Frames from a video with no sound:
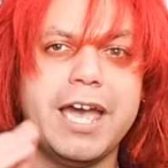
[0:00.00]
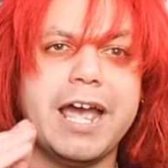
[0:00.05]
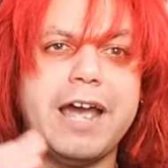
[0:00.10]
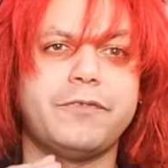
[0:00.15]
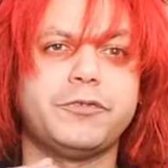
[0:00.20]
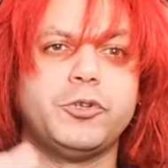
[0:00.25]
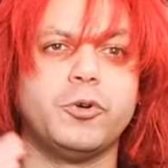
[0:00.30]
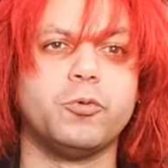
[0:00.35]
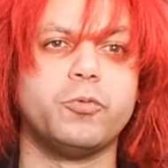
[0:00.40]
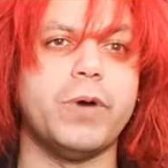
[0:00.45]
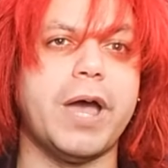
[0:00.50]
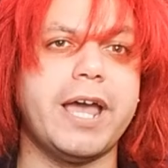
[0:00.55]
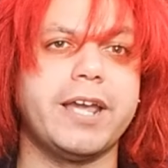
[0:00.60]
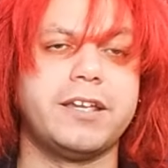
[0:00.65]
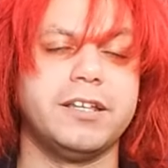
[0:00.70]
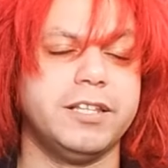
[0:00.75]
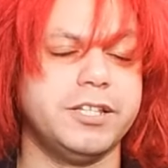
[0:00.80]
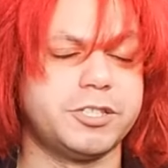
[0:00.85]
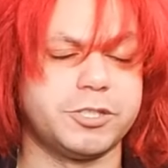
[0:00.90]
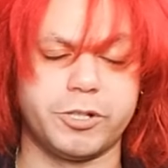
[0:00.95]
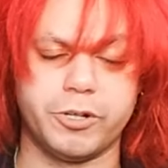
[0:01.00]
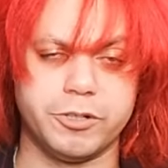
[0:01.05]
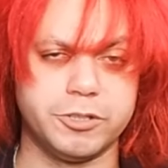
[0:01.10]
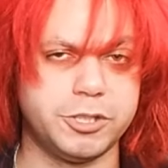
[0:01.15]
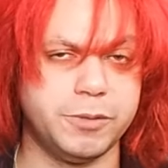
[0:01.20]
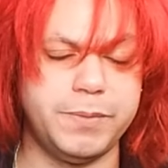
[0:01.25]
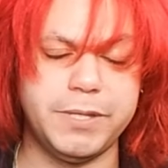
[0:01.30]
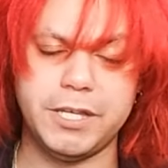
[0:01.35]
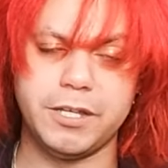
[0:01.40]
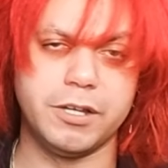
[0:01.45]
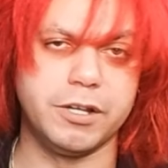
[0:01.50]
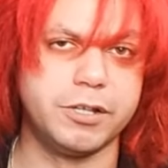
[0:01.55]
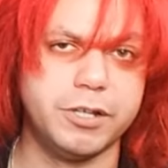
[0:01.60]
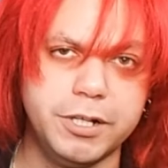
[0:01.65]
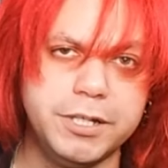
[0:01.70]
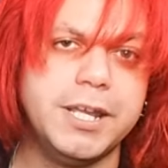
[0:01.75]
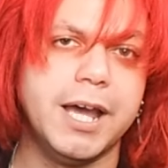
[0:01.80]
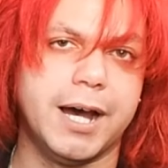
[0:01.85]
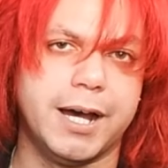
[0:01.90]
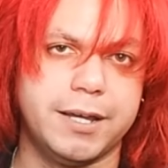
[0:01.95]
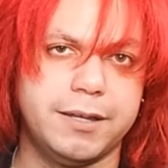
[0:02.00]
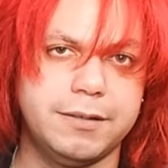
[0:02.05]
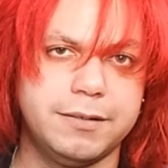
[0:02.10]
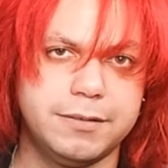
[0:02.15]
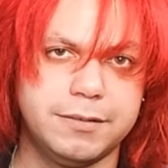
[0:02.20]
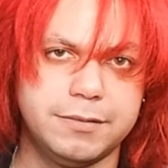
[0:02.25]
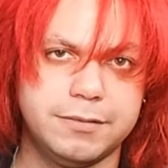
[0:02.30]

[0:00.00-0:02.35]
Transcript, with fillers: after Rackulous turned to being a good guy.